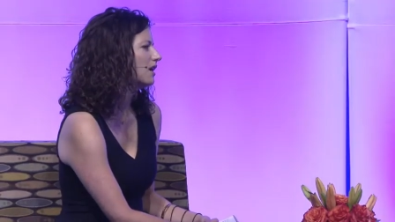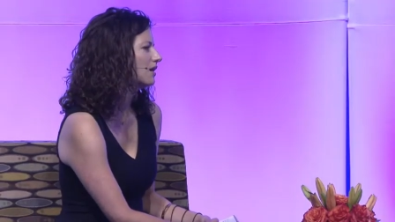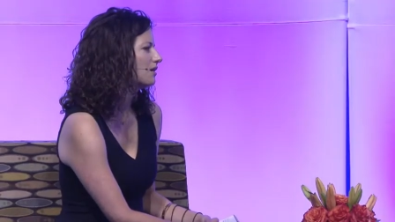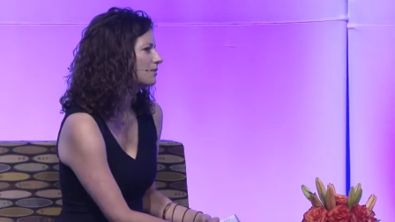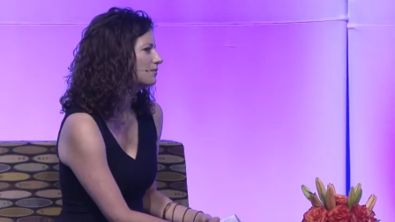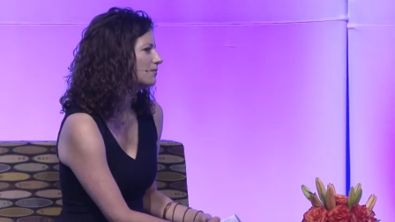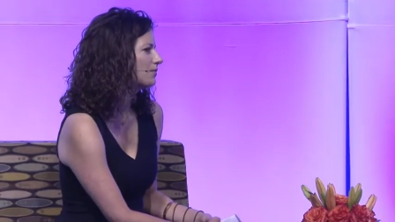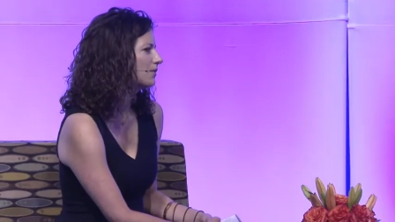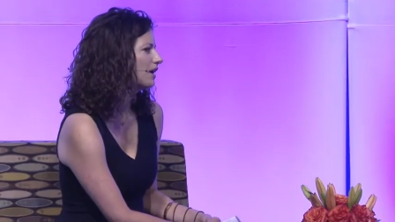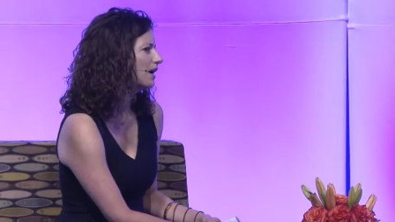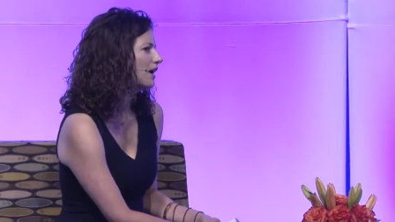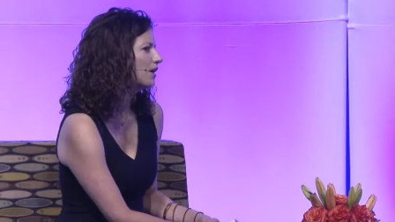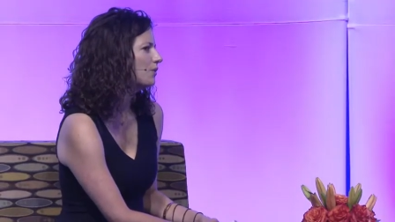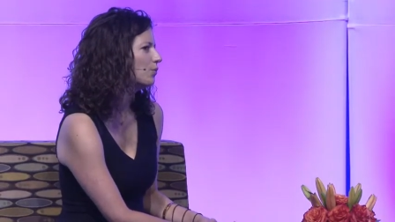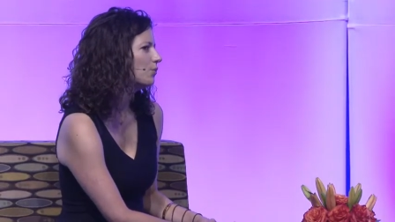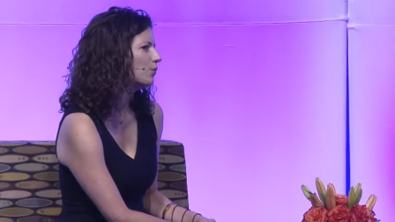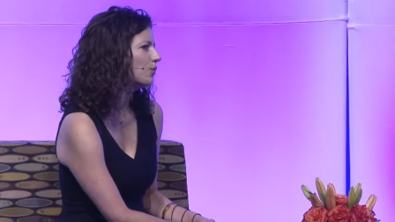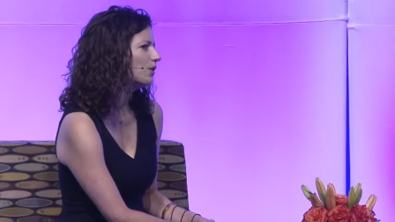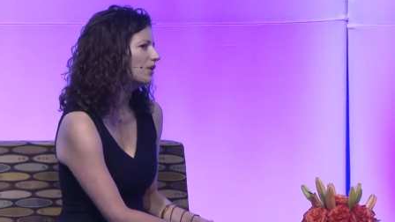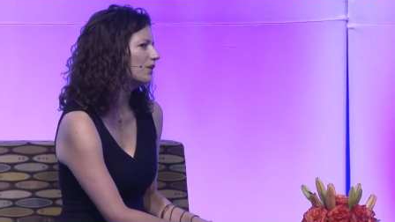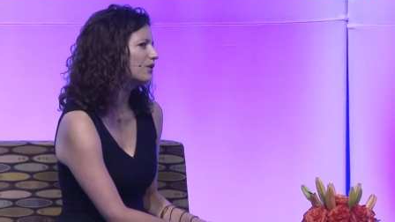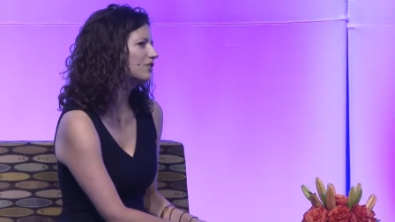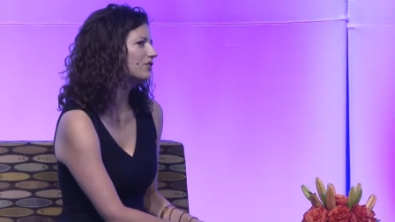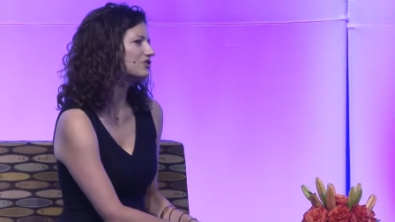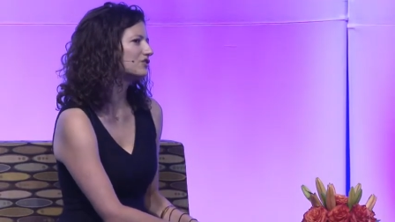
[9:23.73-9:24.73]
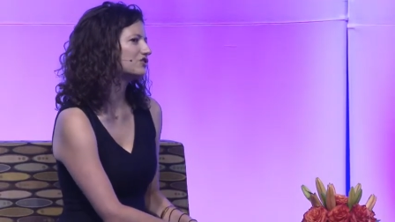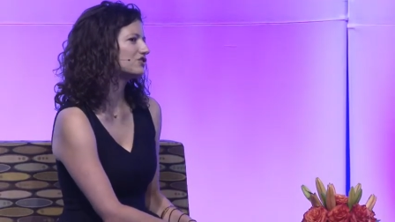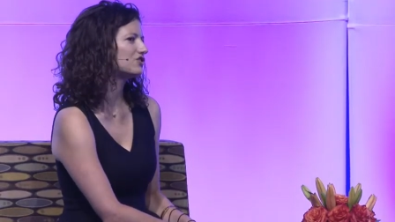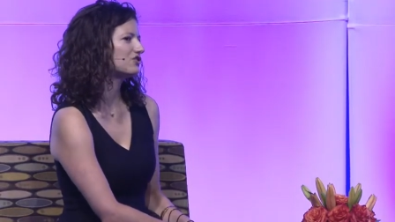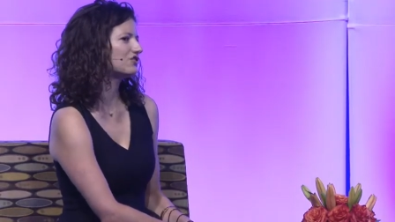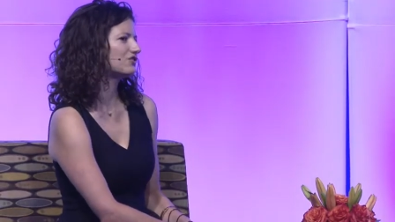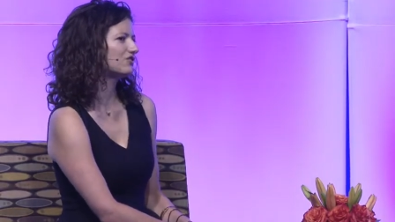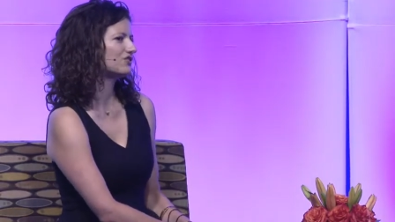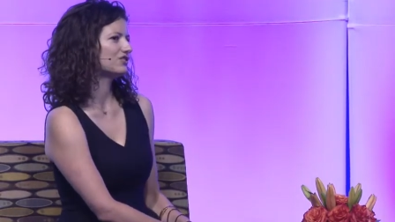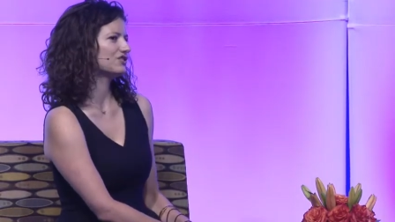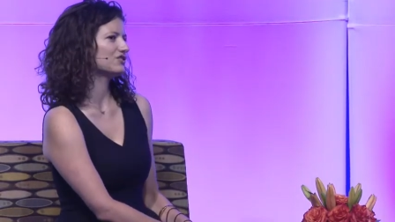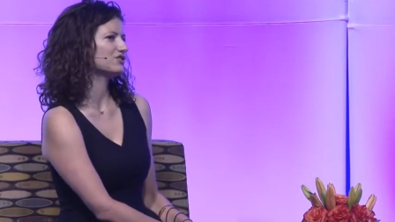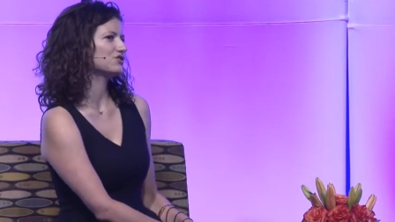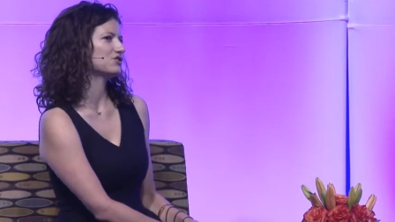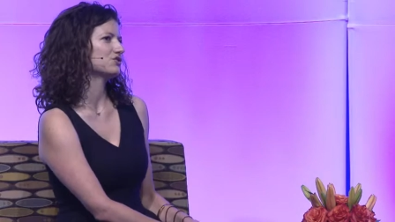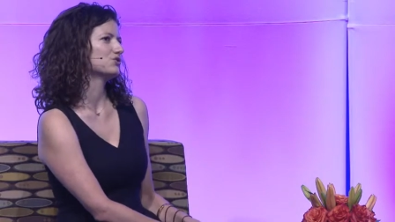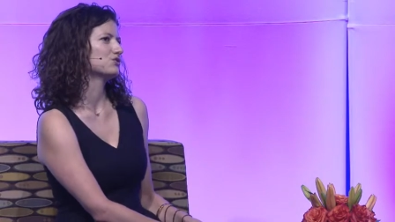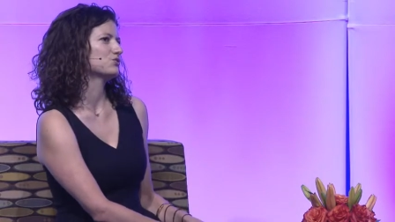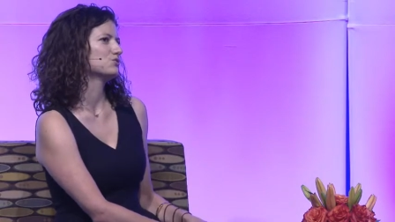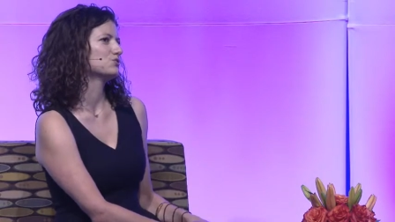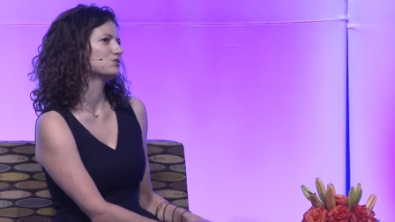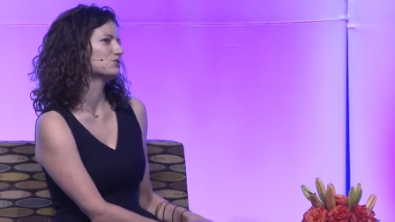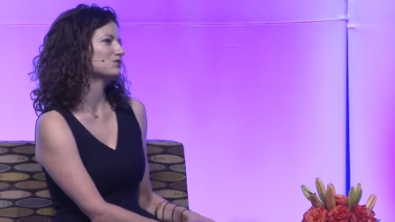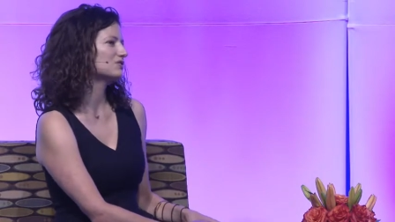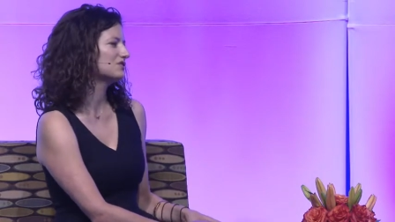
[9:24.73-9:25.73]
Um, and what are sort of the
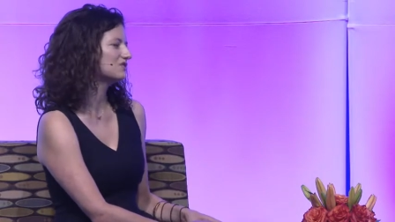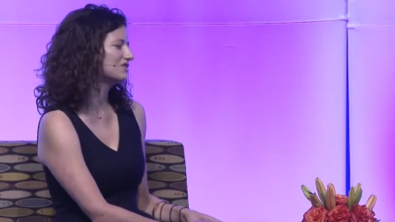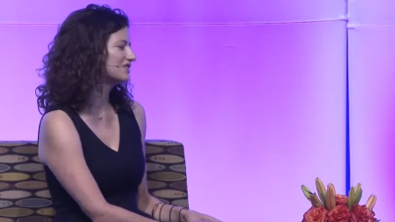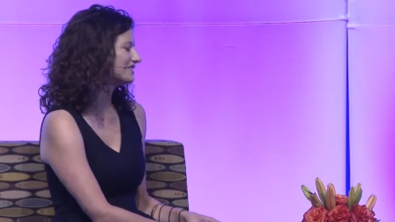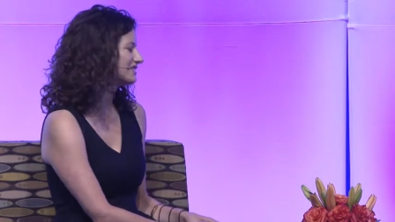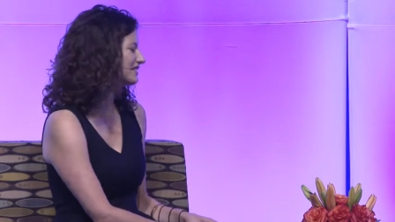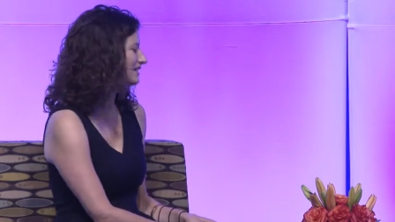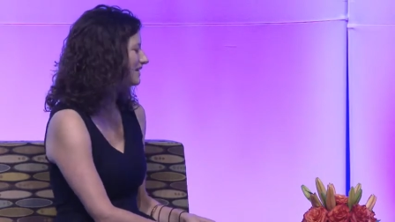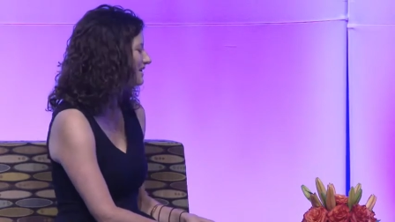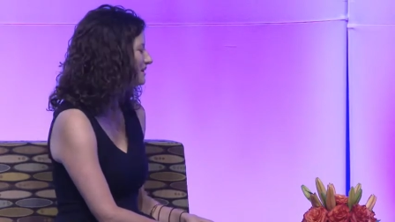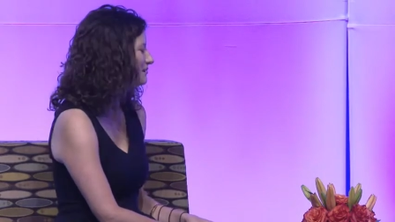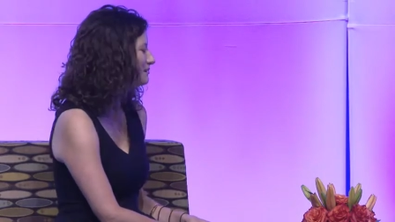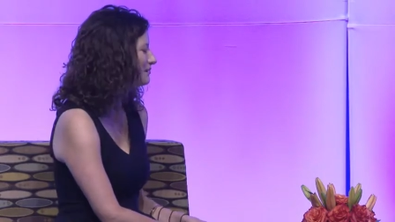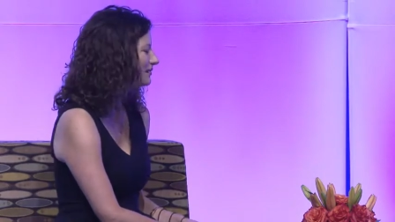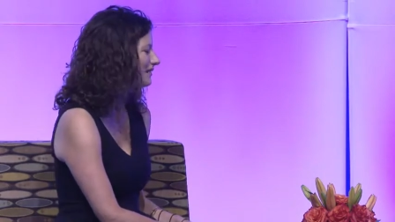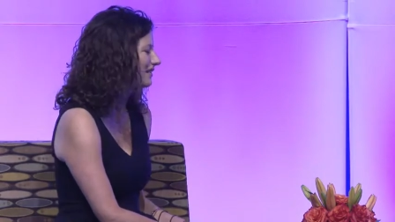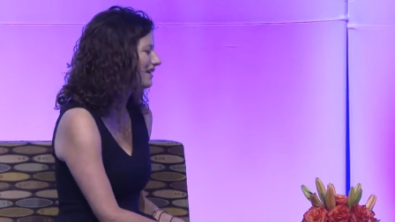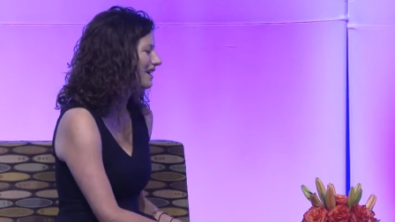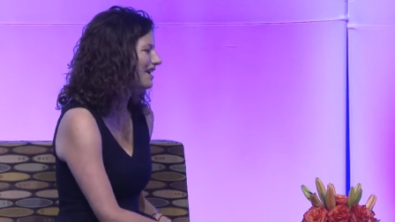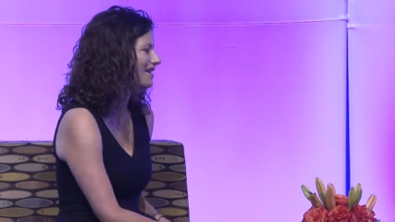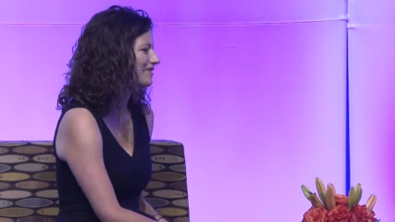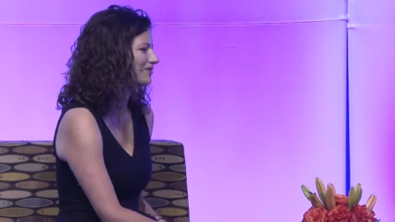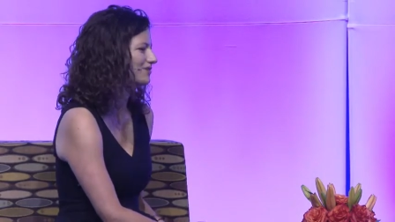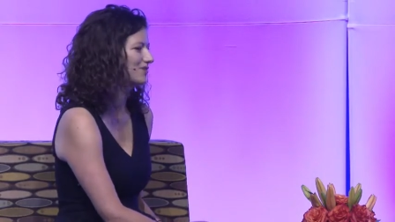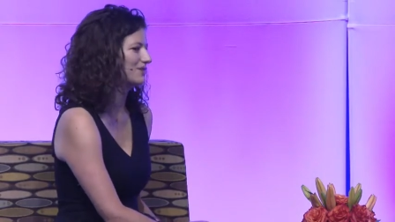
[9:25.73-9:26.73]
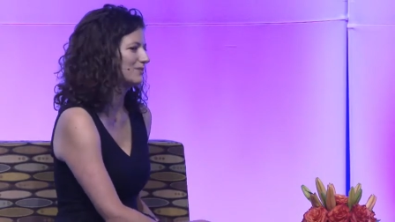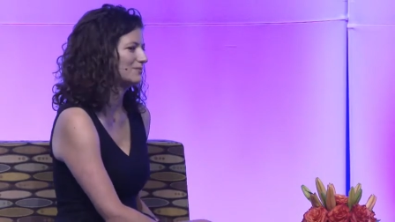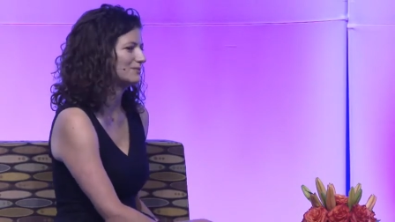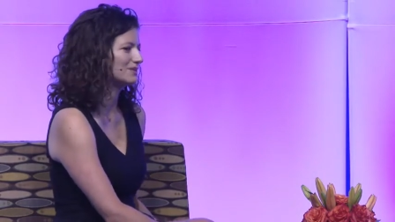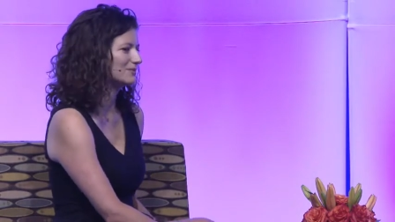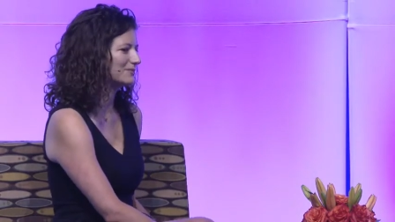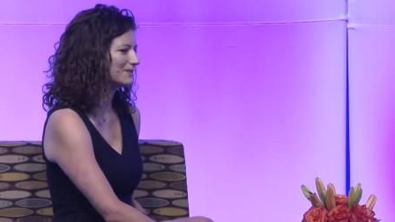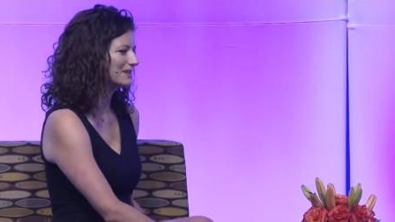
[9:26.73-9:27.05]
tools and platforms?